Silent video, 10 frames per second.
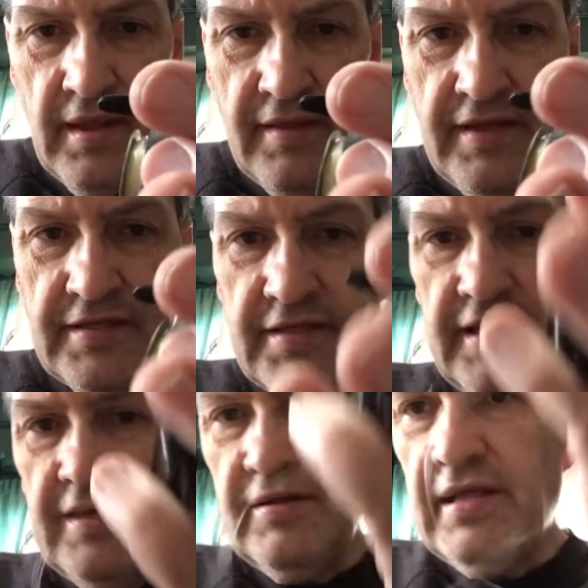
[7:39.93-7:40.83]
This
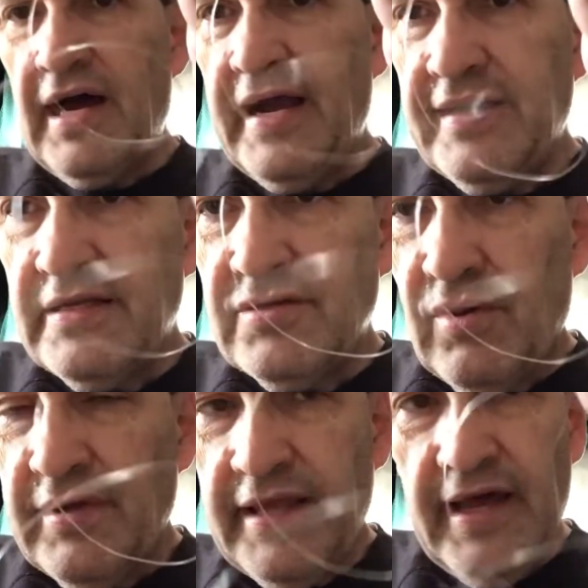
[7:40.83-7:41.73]
line is
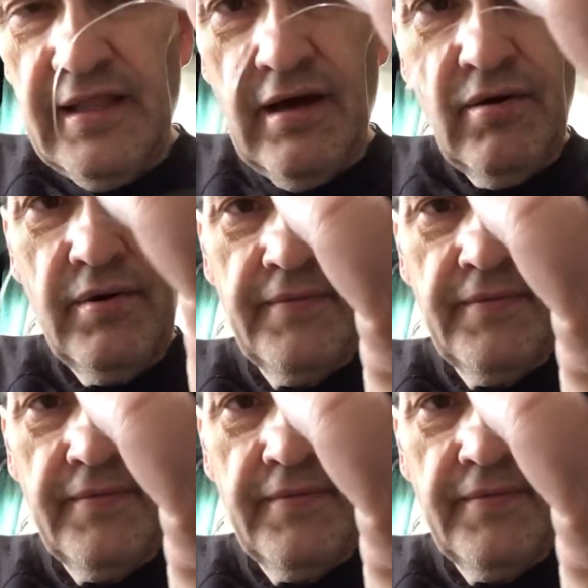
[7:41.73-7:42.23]
all yellow,